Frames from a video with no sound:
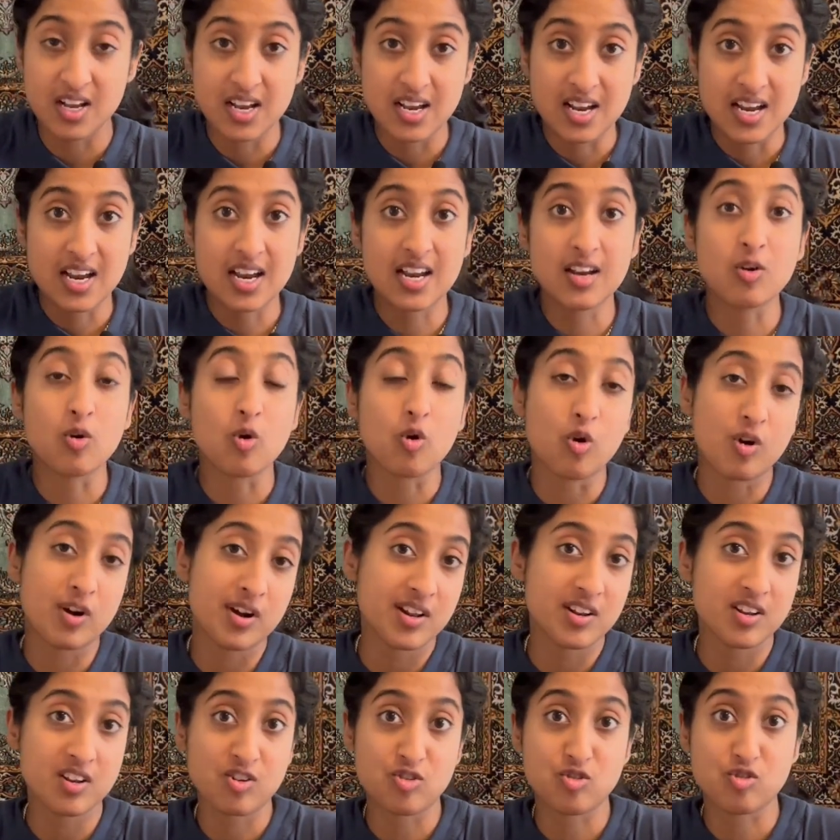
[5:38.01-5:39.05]
in order
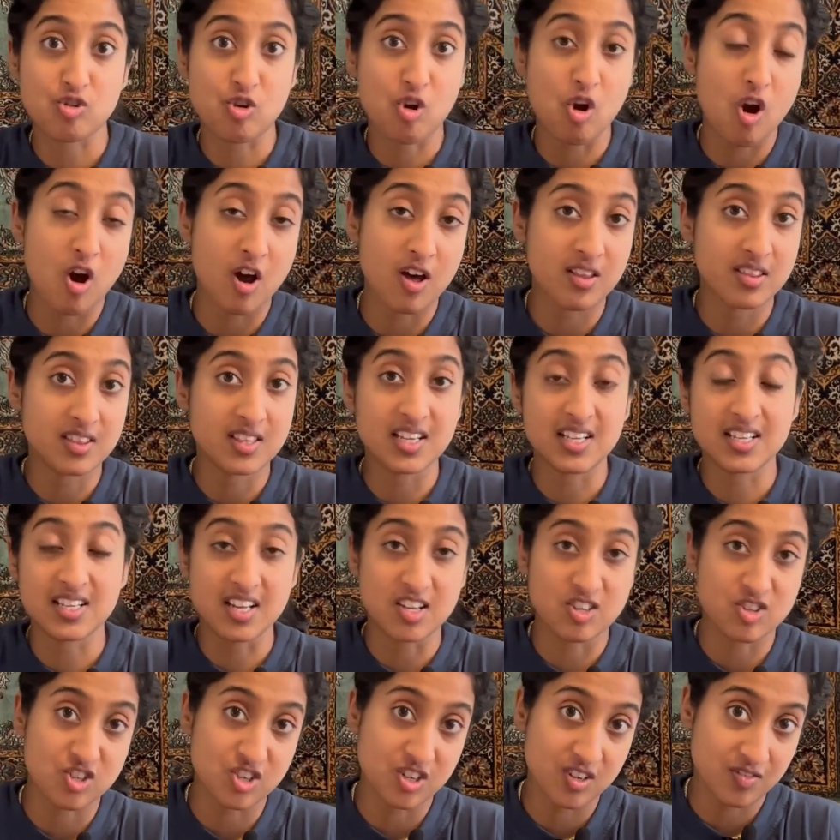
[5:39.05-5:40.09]
to draw the
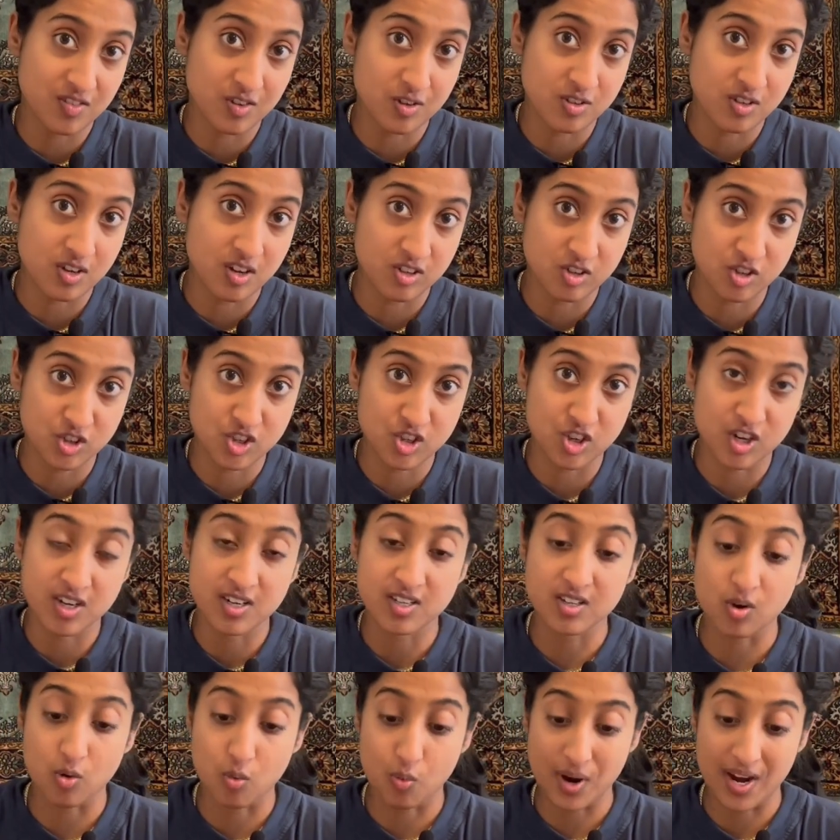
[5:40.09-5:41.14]
attention of those other shards
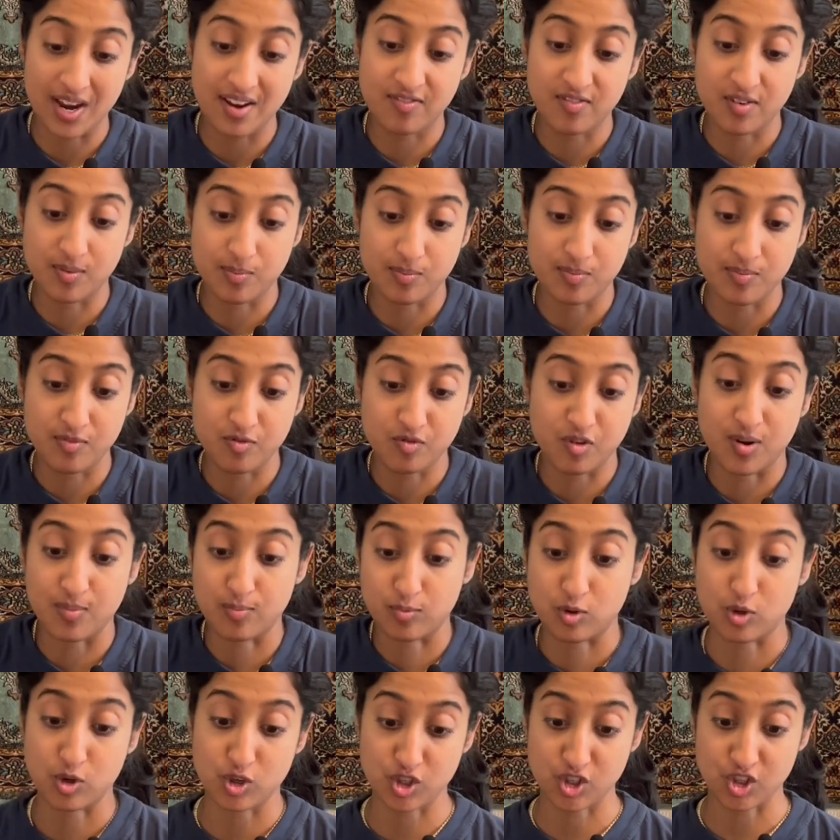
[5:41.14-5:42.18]
away from
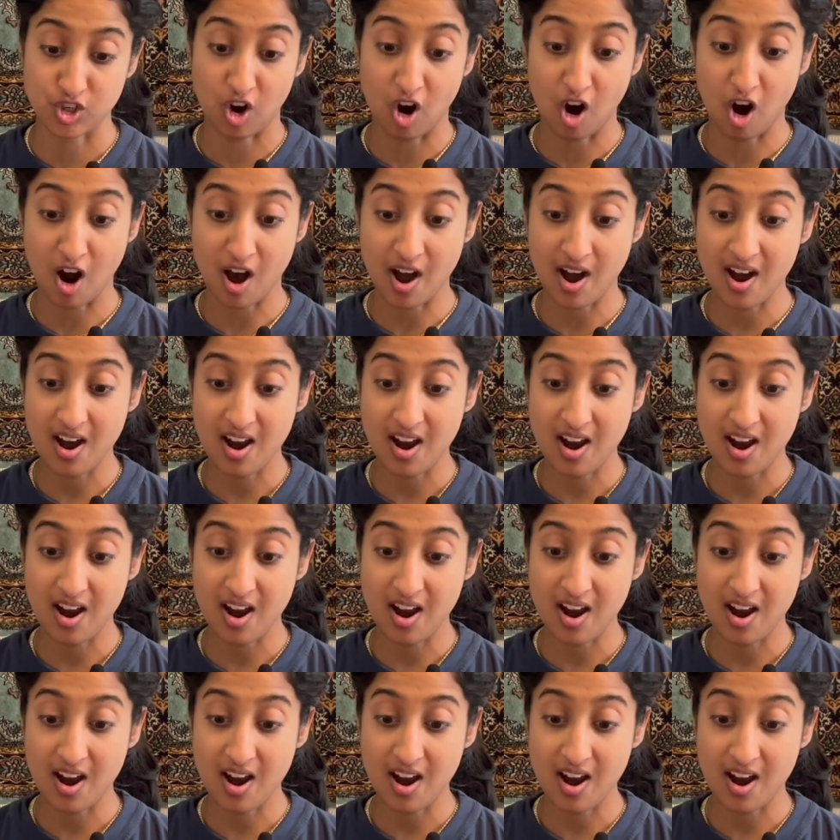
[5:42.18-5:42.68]
Roshar.